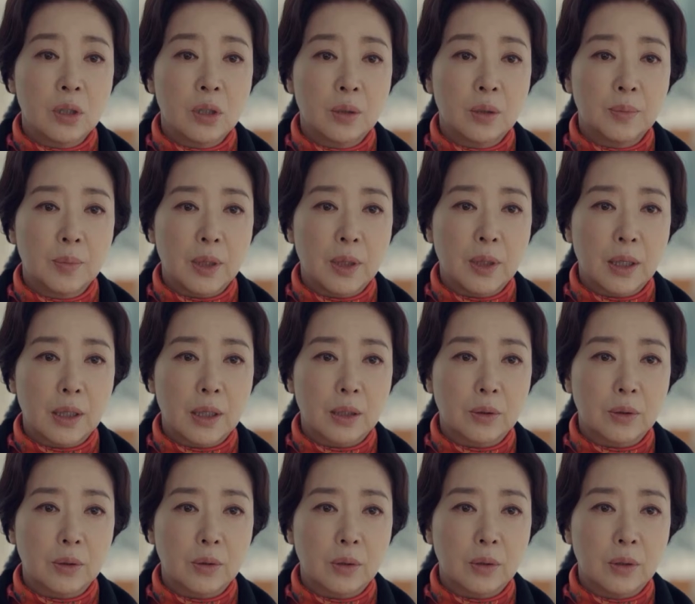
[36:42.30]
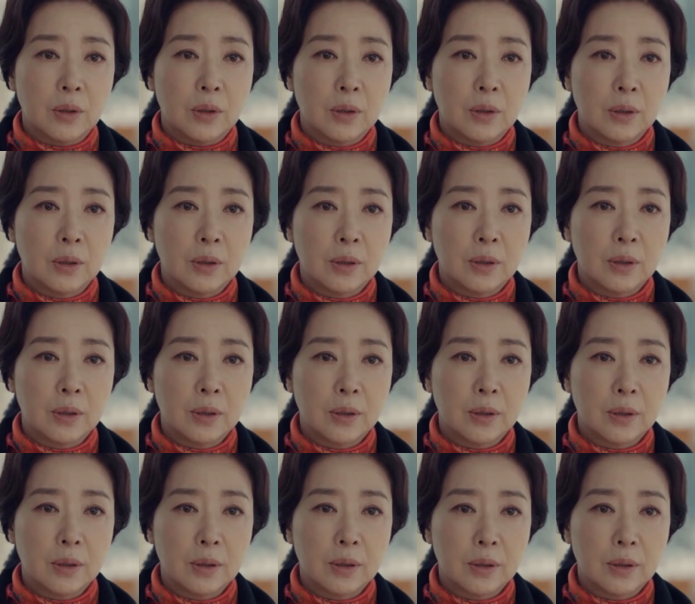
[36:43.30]
pushing his limits.
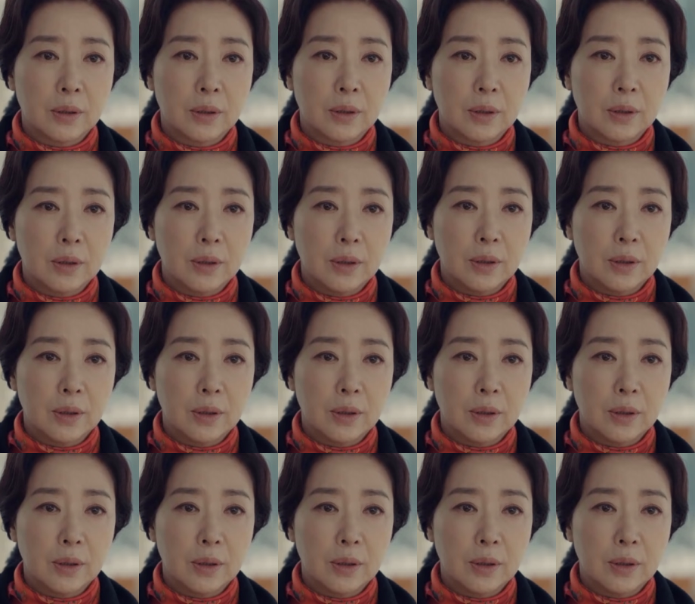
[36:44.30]
Two men at the